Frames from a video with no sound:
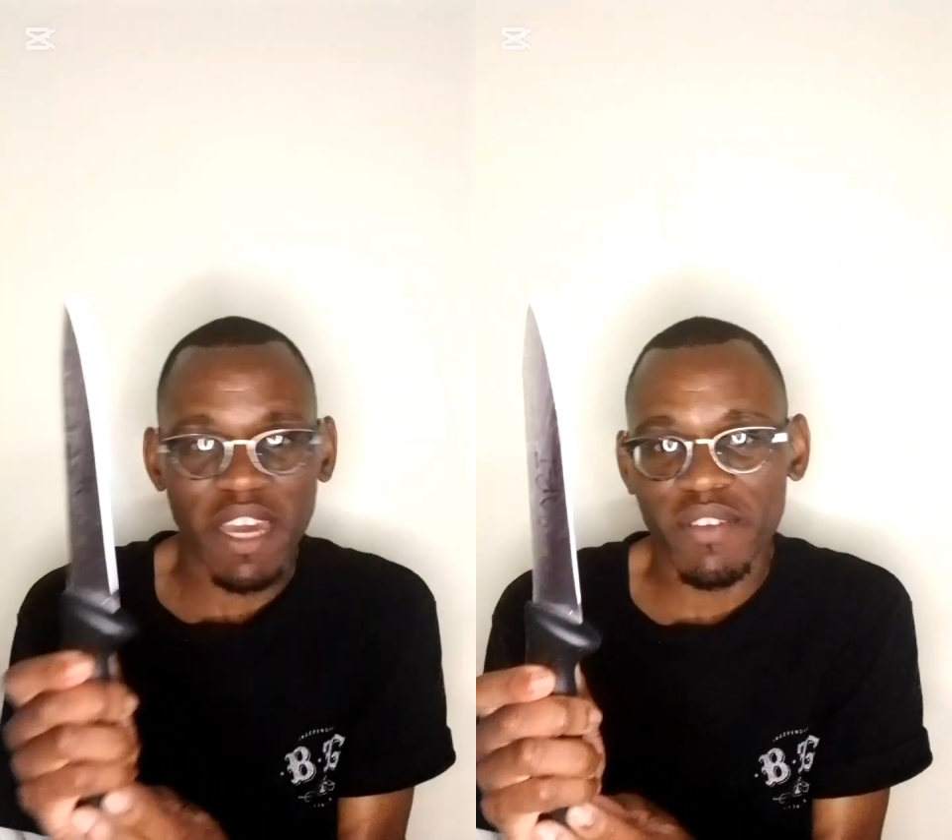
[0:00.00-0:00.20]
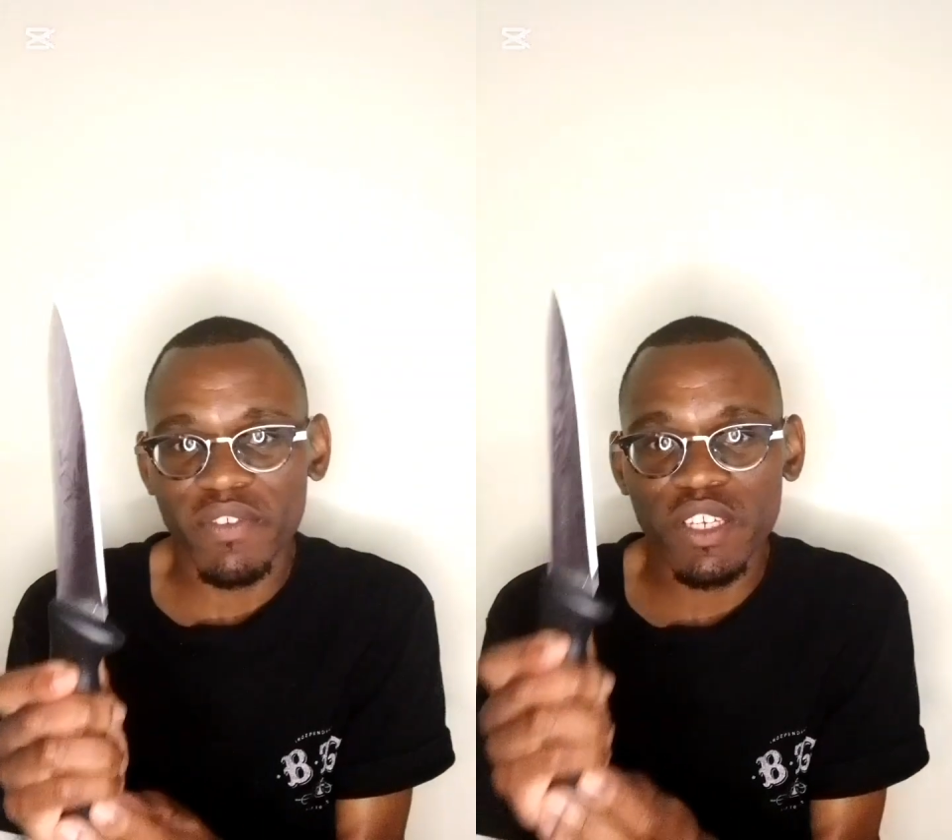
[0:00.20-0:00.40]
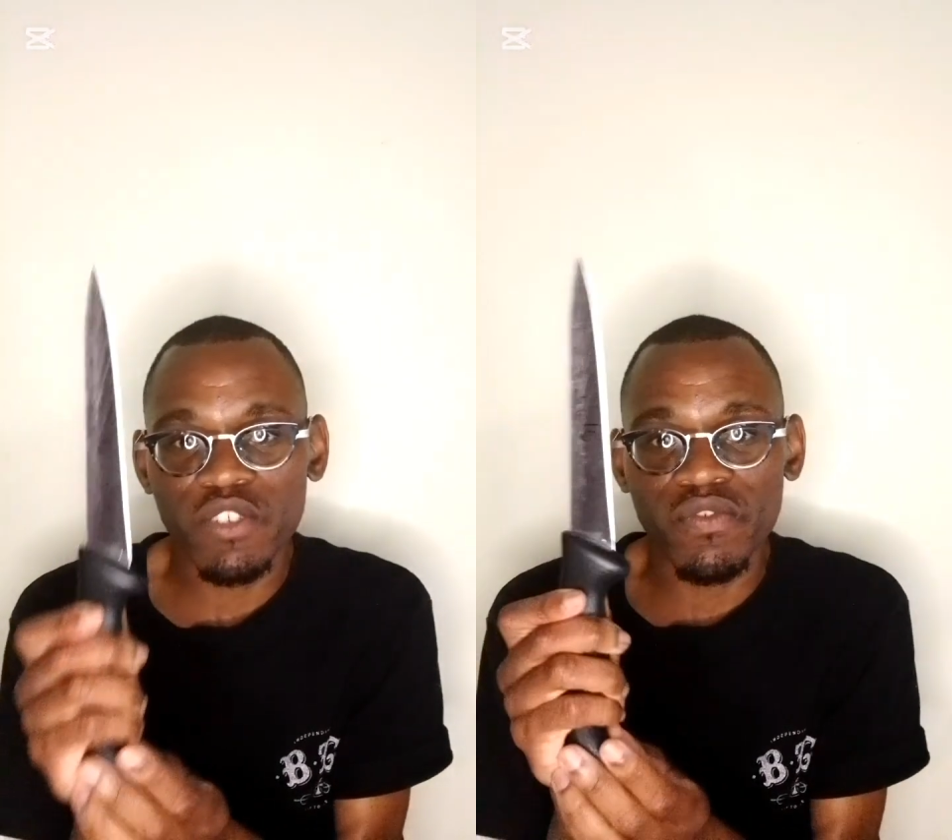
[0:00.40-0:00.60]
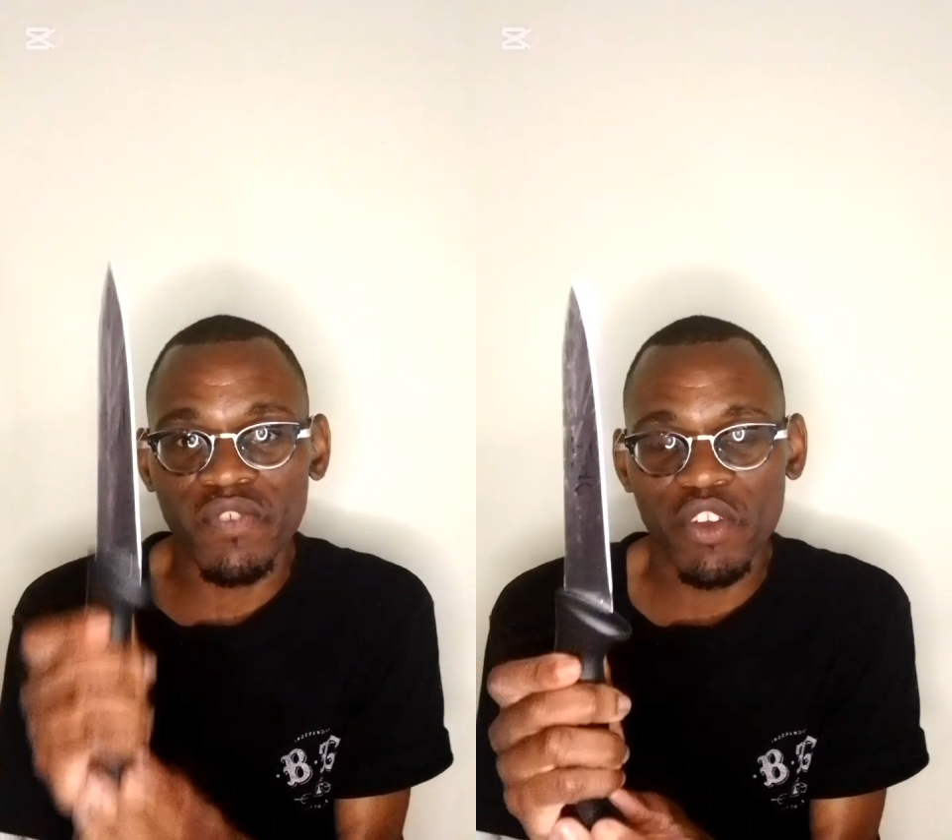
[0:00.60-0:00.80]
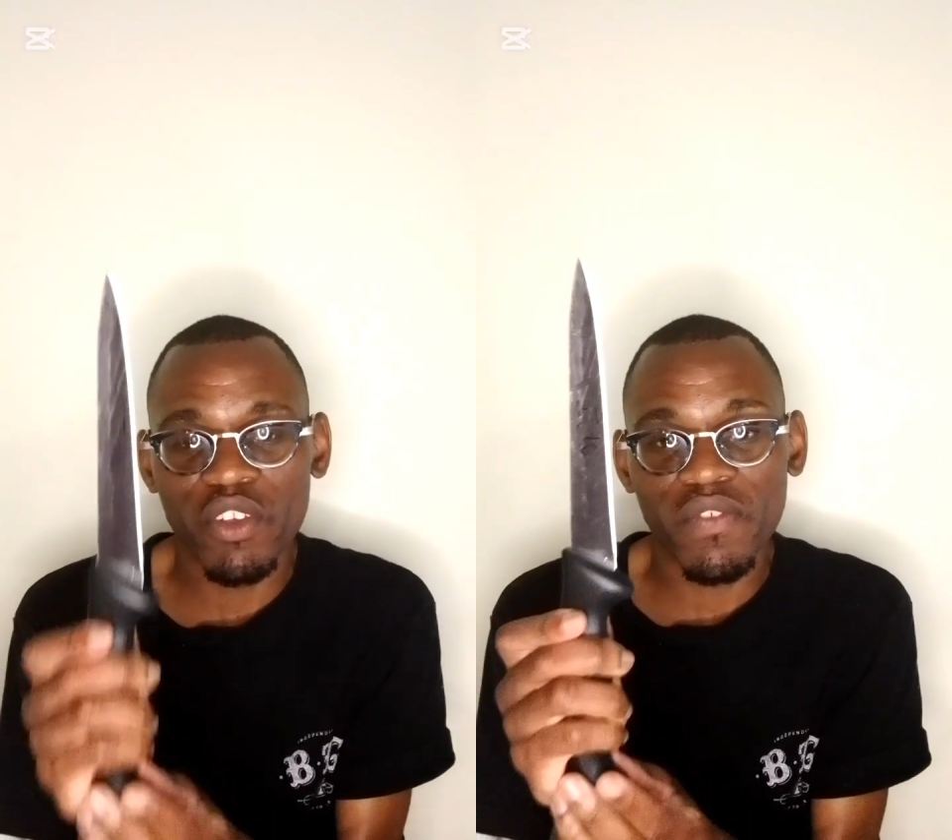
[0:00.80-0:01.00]
knife is
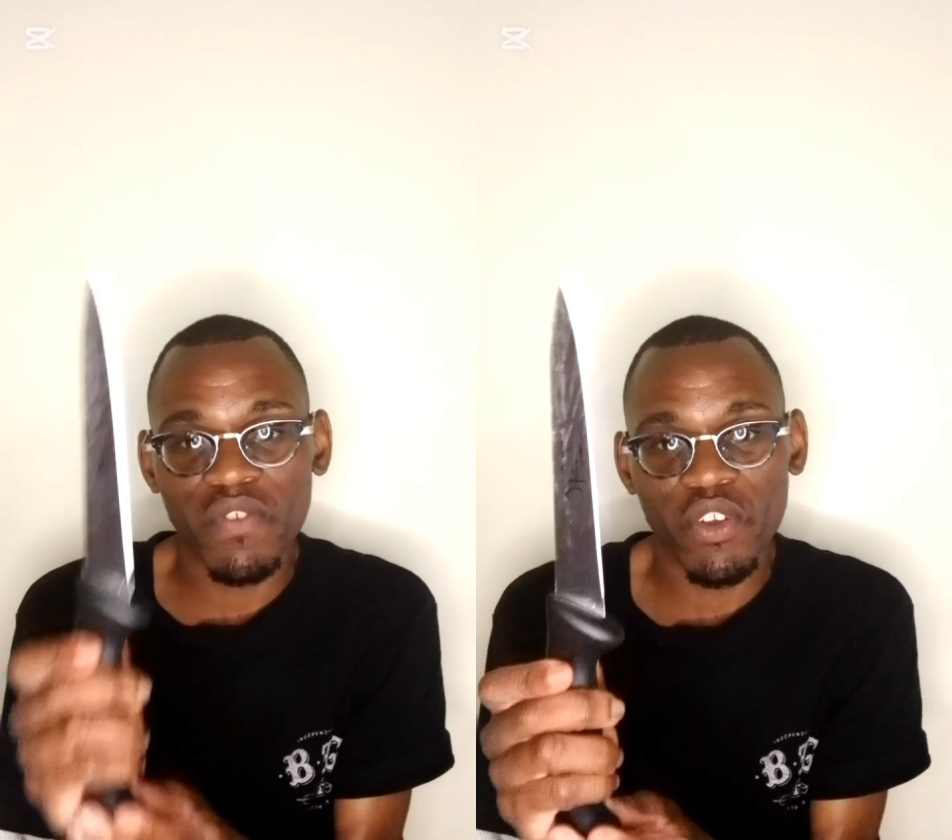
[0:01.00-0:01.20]
very